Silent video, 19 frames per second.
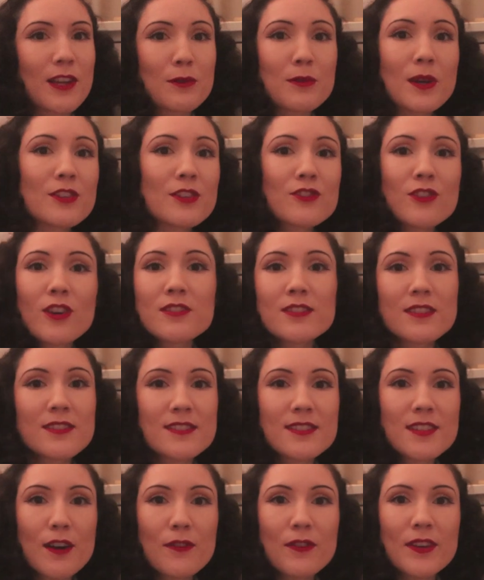like restaurants and
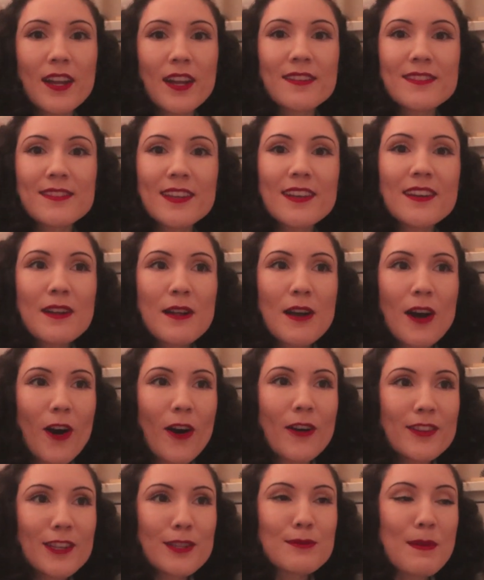stuff, and I see
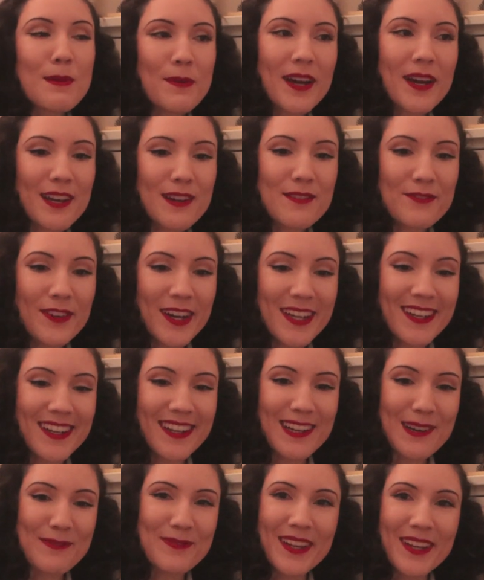all these people getting invited
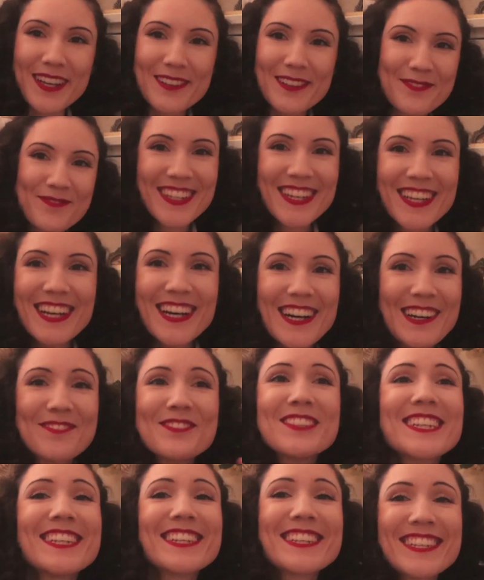and I'm like, I'm
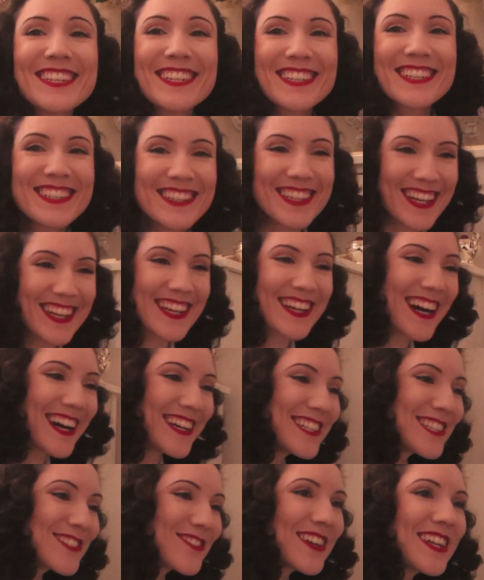here. Like I
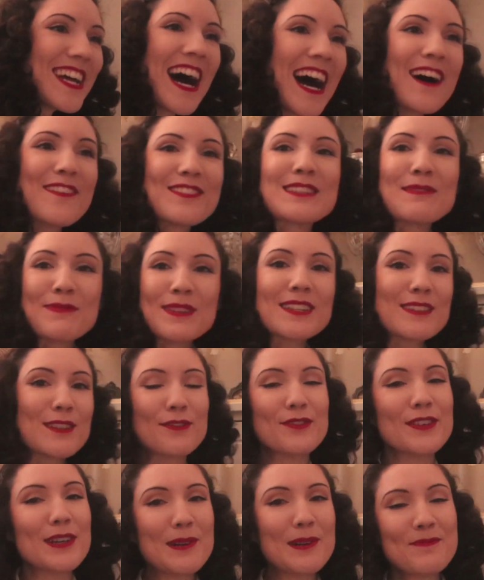just want to have something to
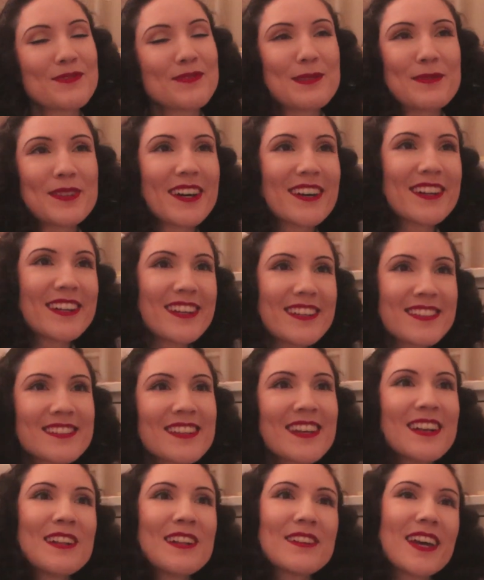film, to be honest.
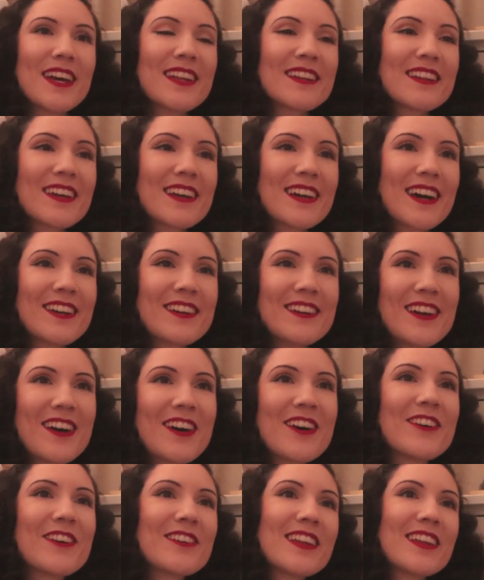And like, I don't
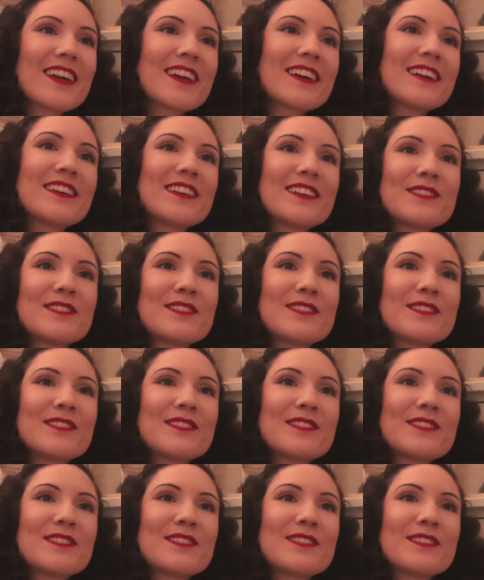know, like